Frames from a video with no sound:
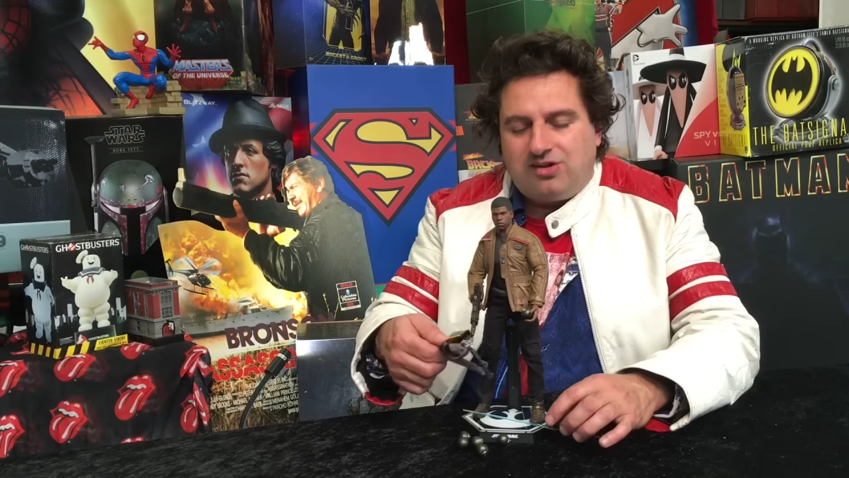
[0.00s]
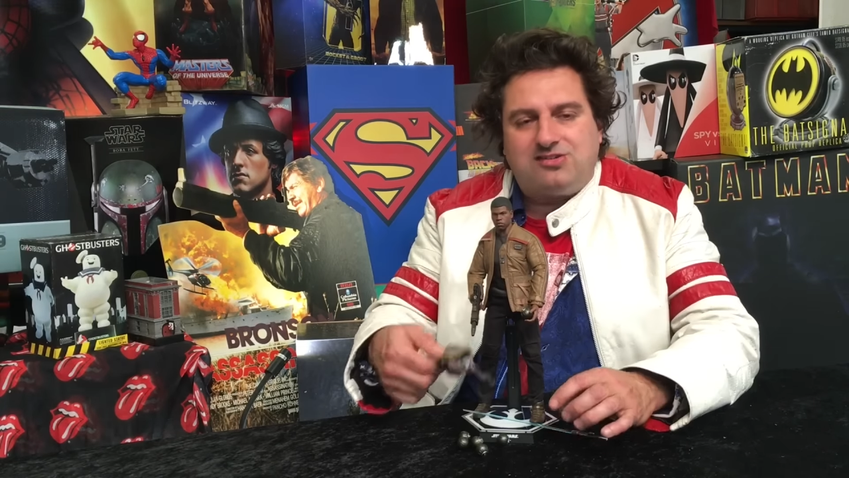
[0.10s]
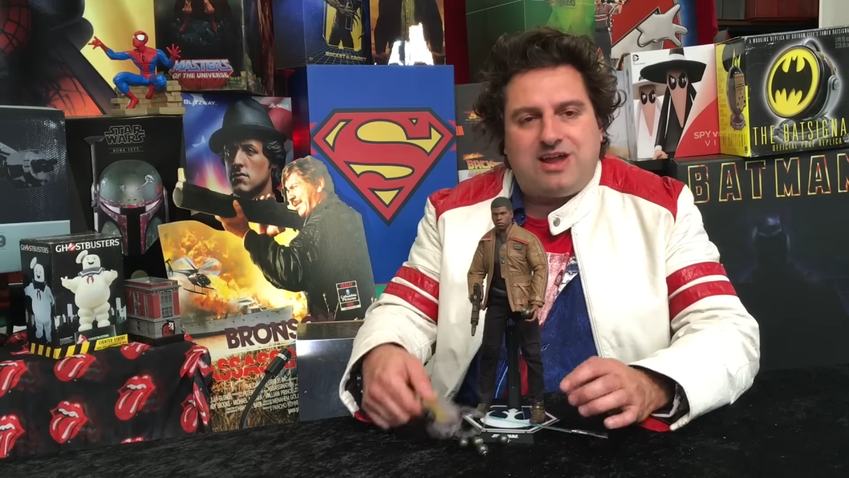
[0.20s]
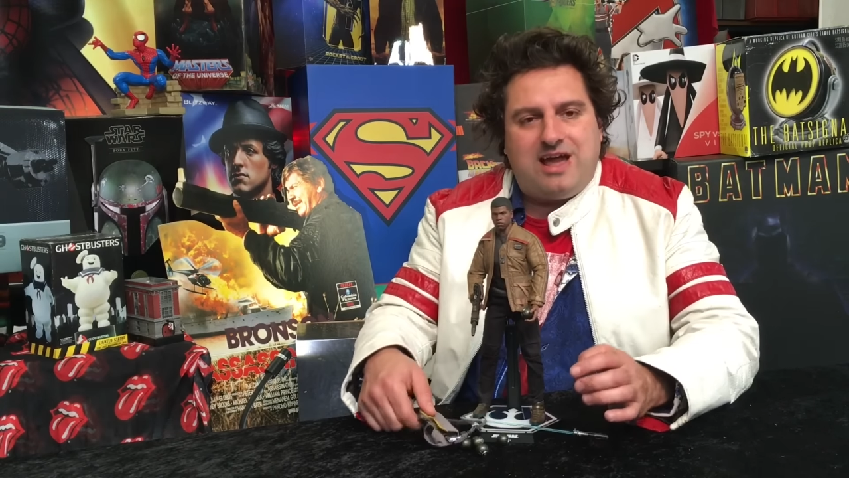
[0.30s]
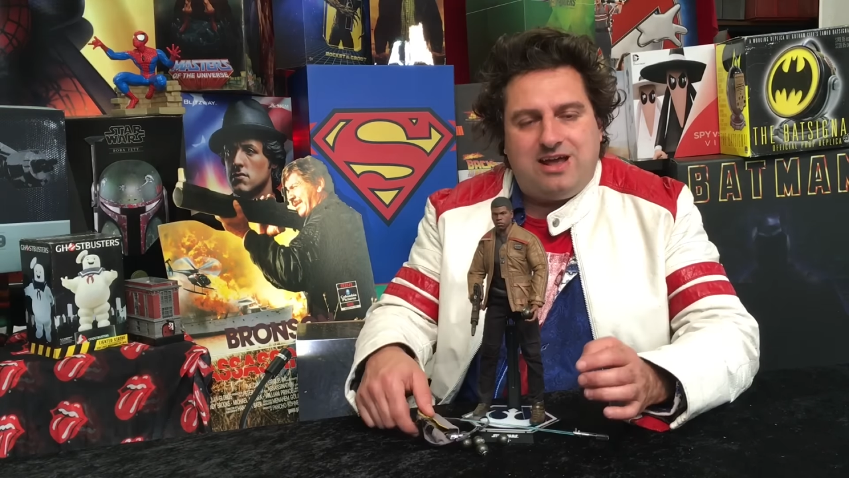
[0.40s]
The
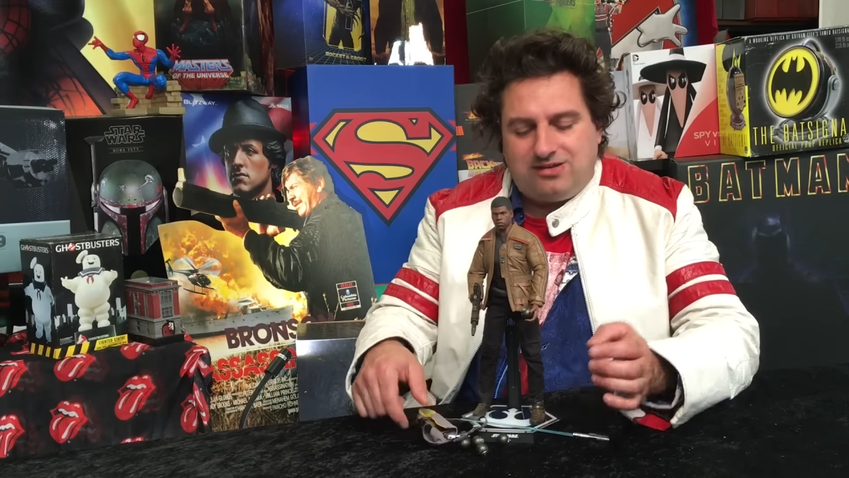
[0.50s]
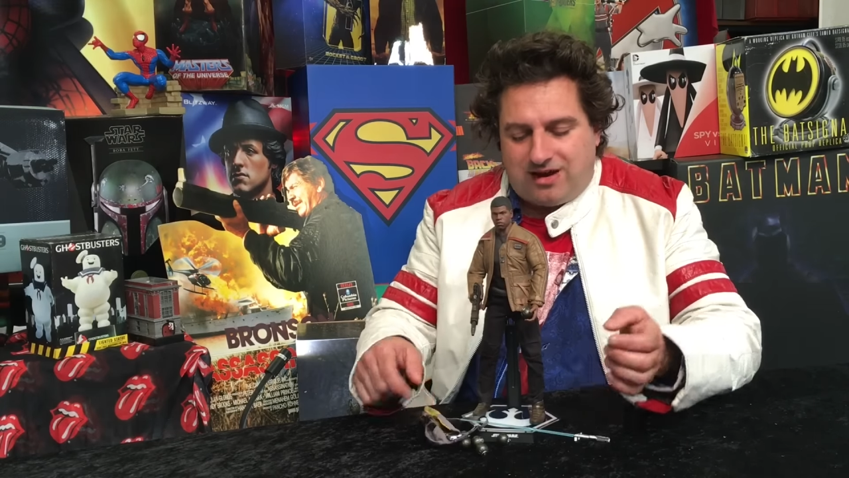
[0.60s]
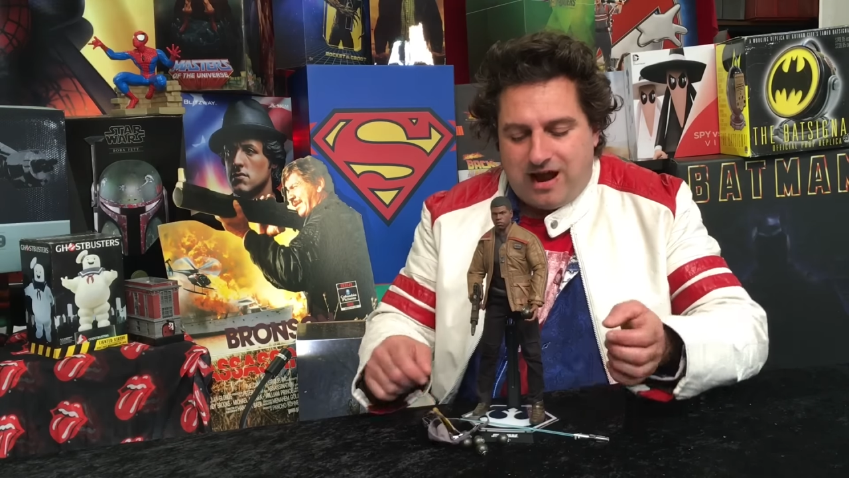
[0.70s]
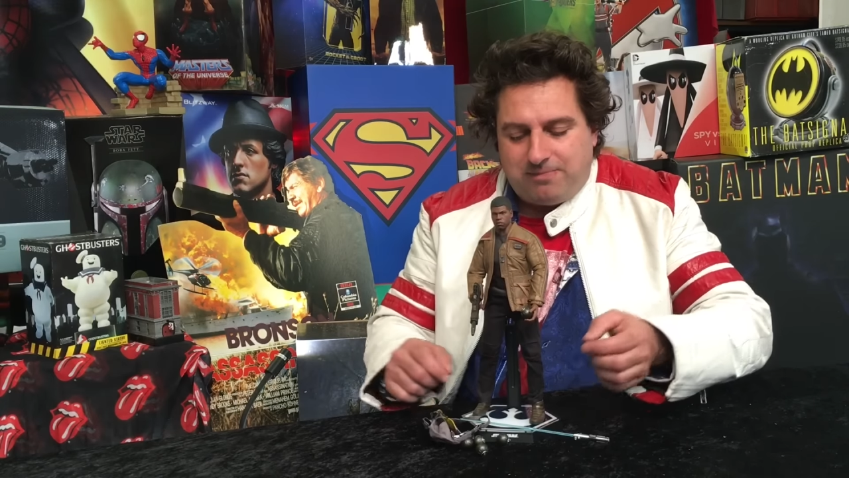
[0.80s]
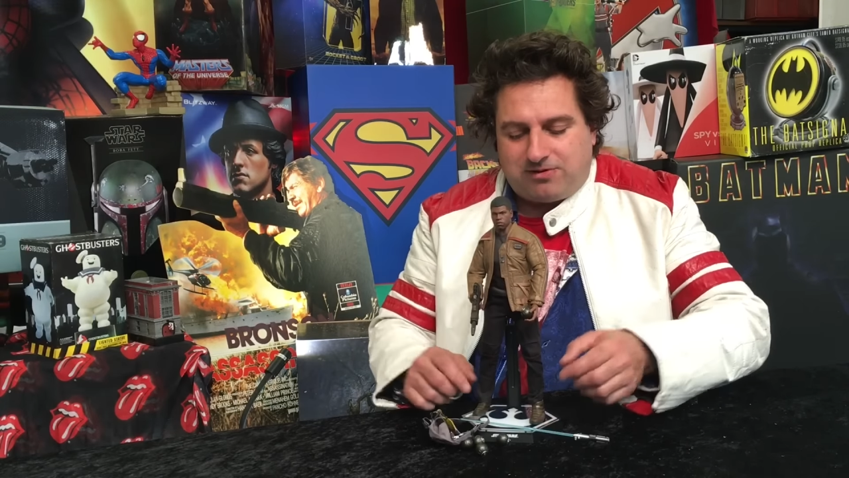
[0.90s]
stands
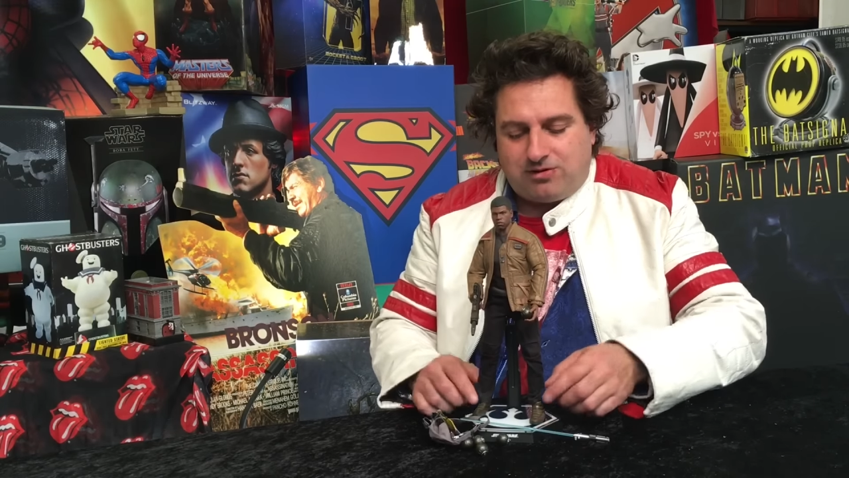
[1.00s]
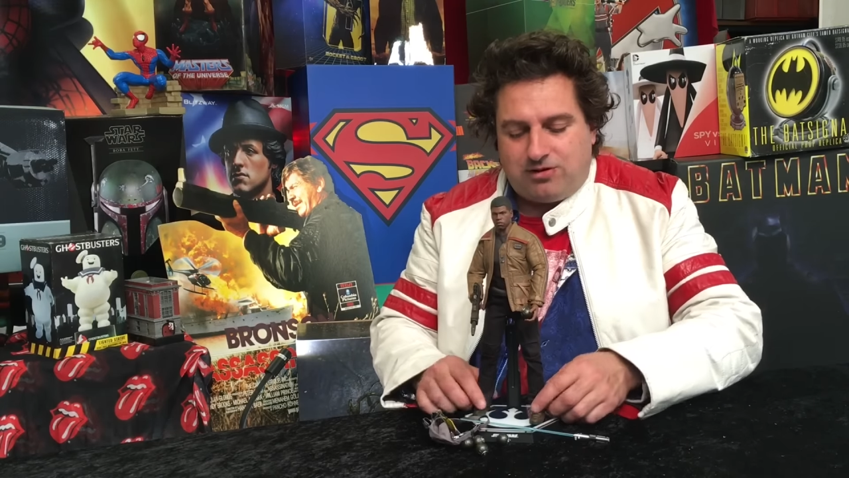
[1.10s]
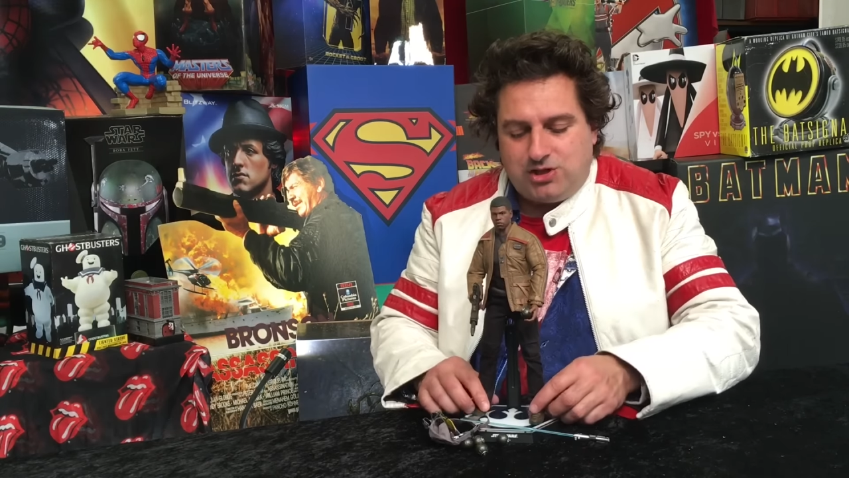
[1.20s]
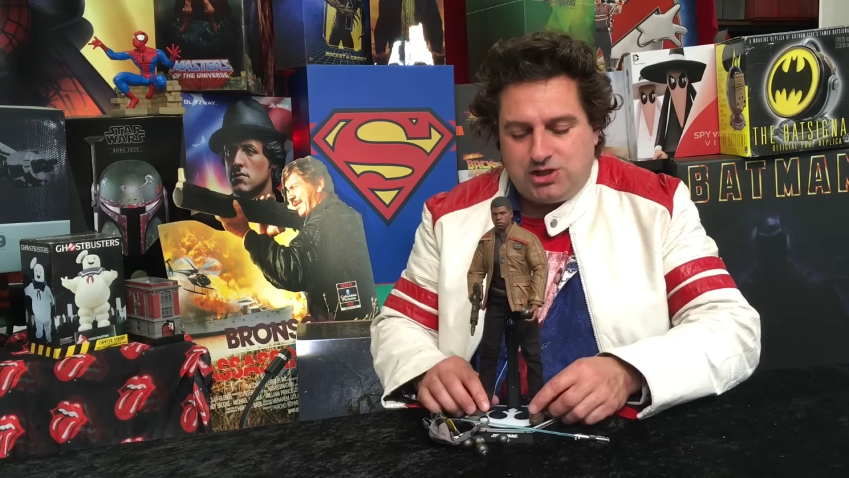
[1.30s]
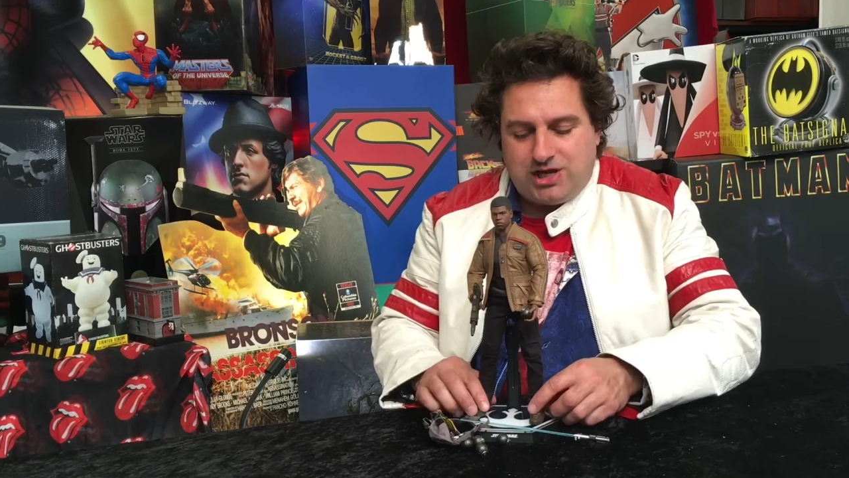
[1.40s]
are
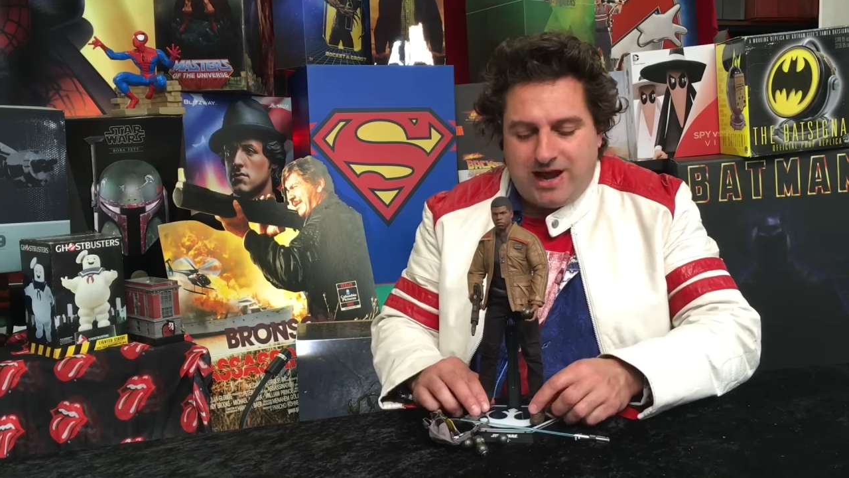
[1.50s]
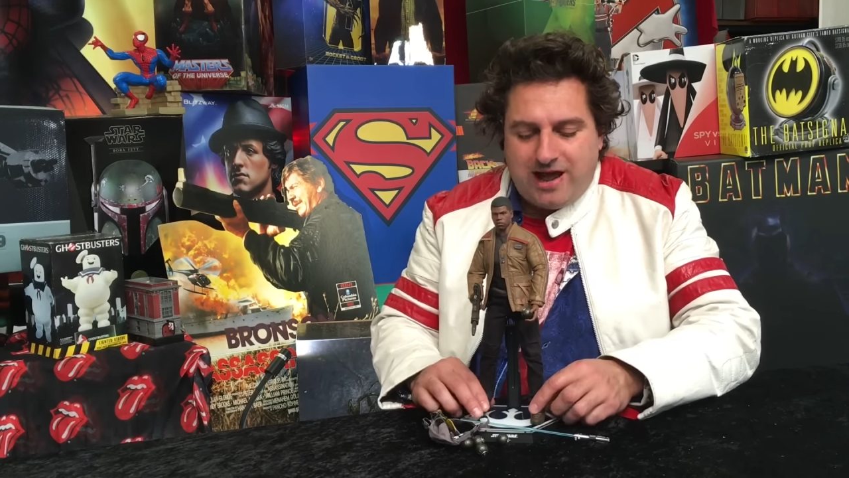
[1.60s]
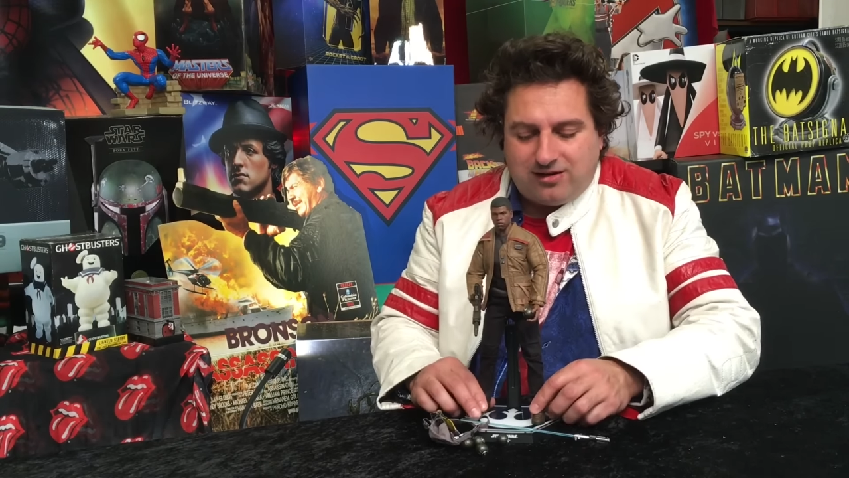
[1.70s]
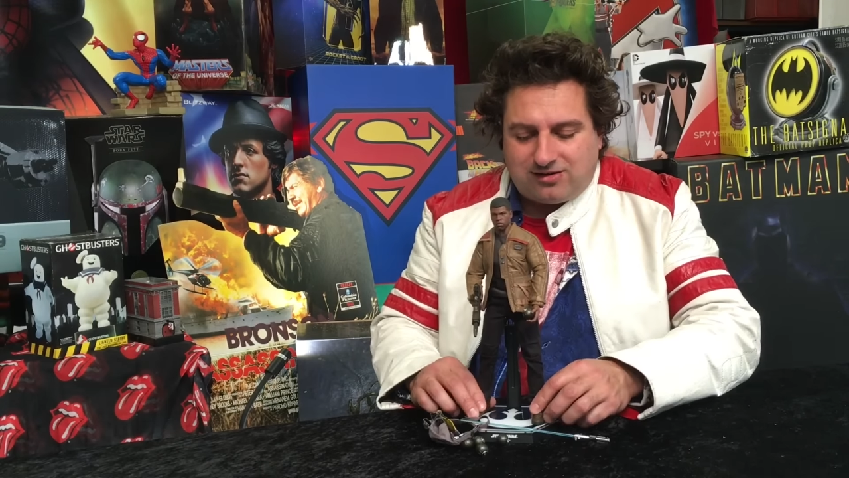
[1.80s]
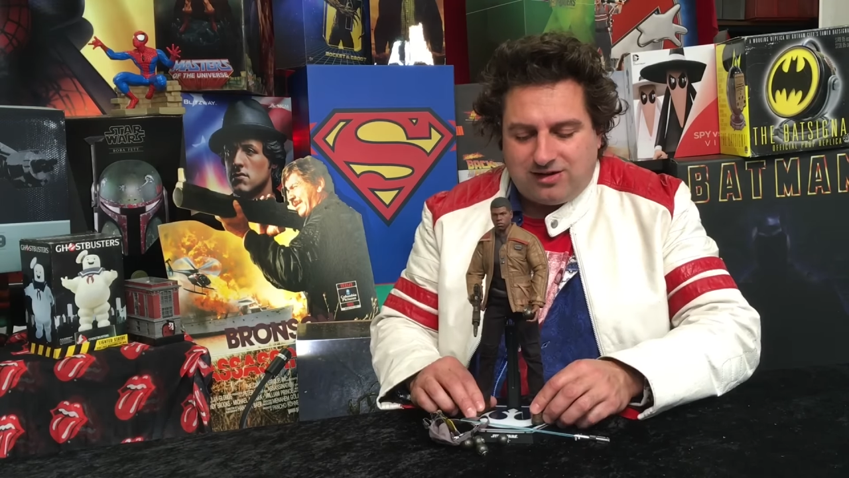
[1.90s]
absolutely shit
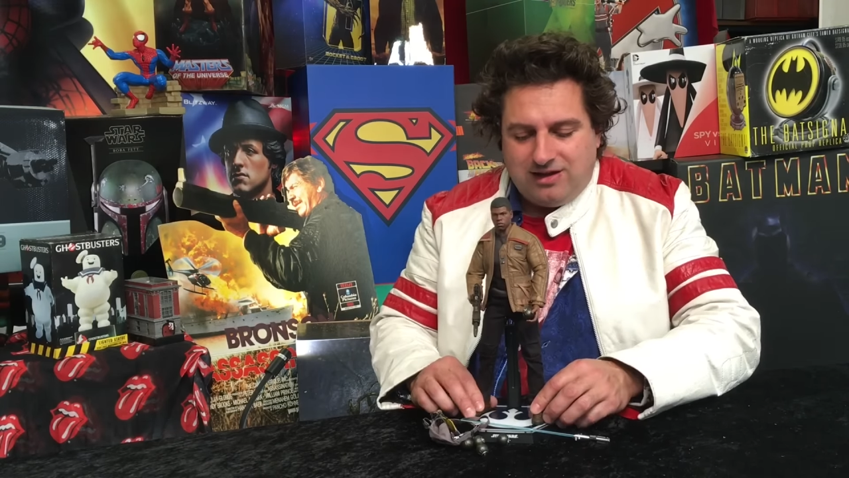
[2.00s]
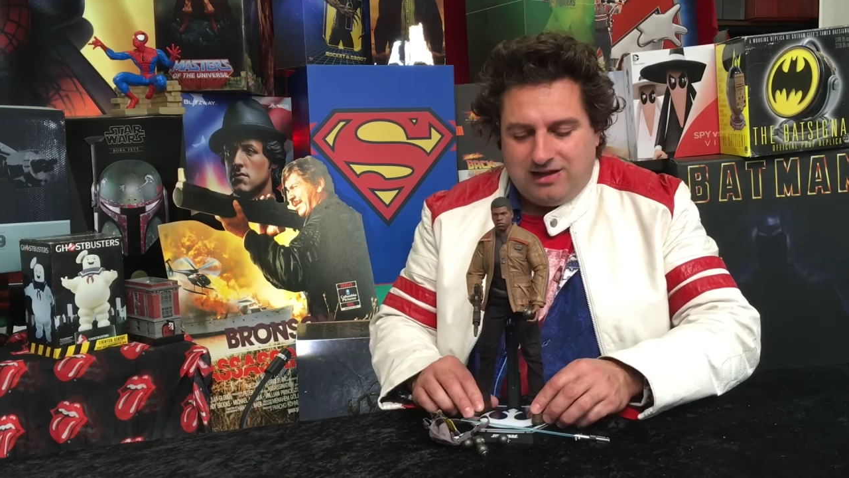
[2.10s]
house.